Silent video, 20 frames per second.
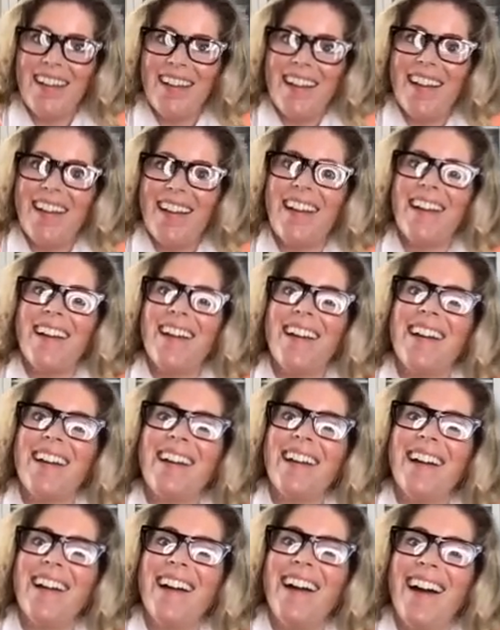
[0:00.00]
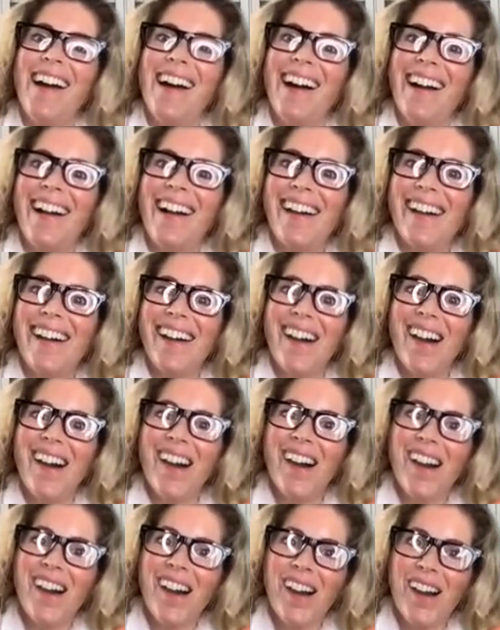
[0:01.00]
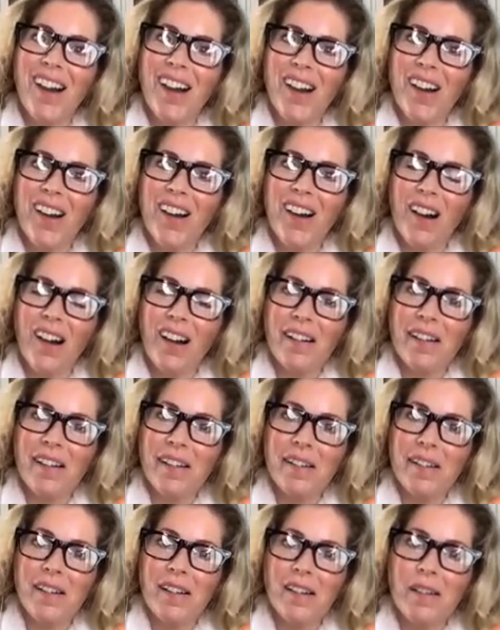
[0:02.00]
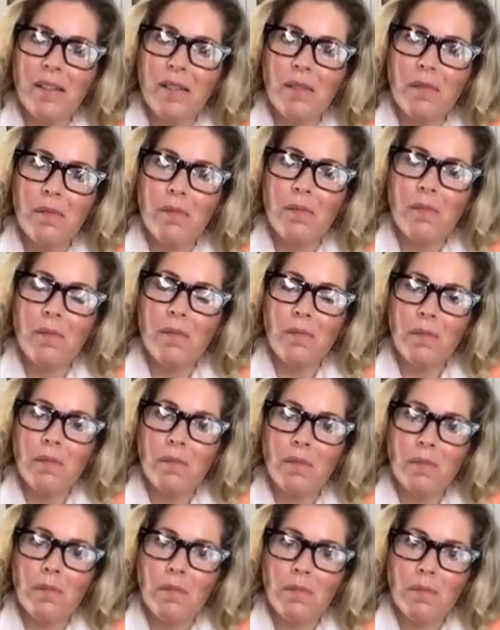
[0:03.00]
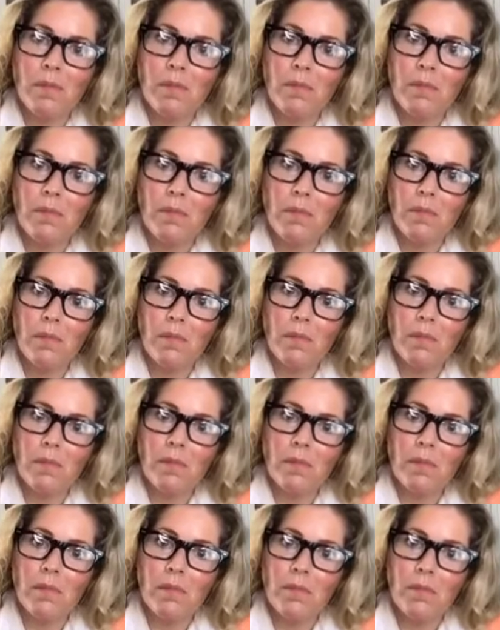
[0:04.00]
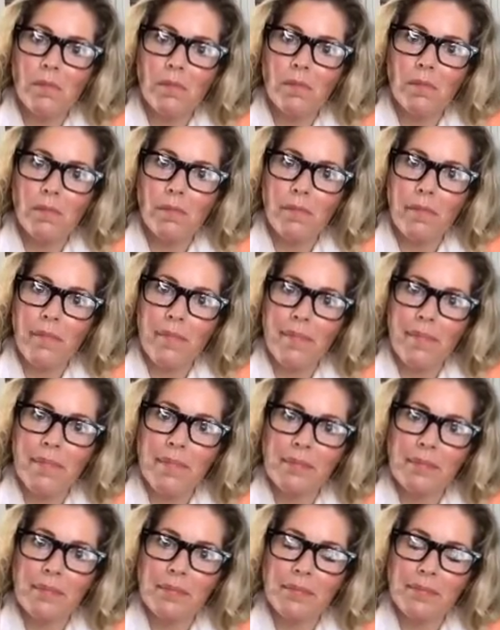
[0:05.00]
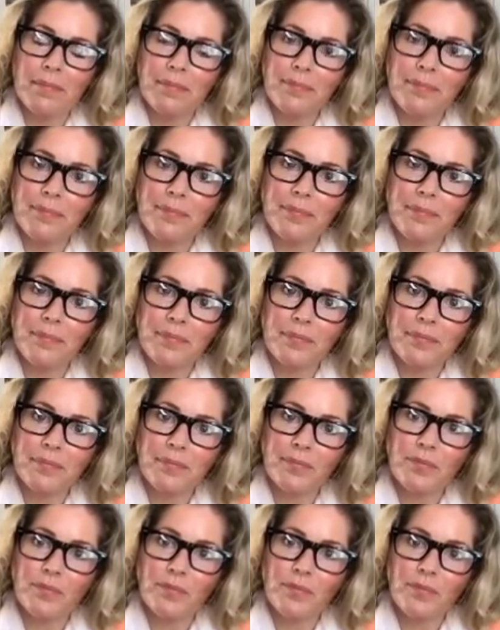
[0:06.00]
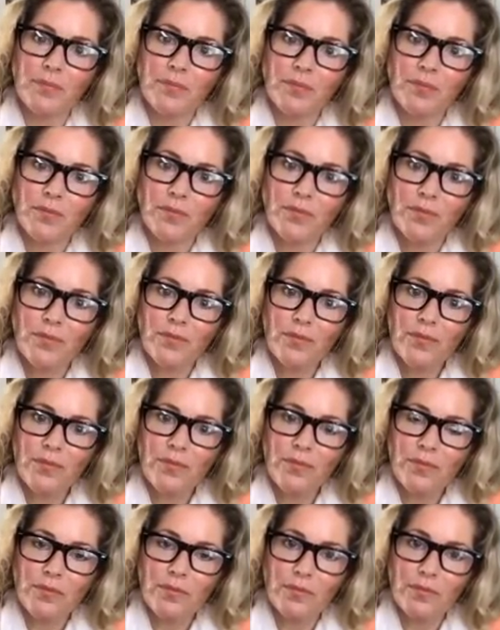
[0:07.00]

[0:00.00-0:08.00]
(silent)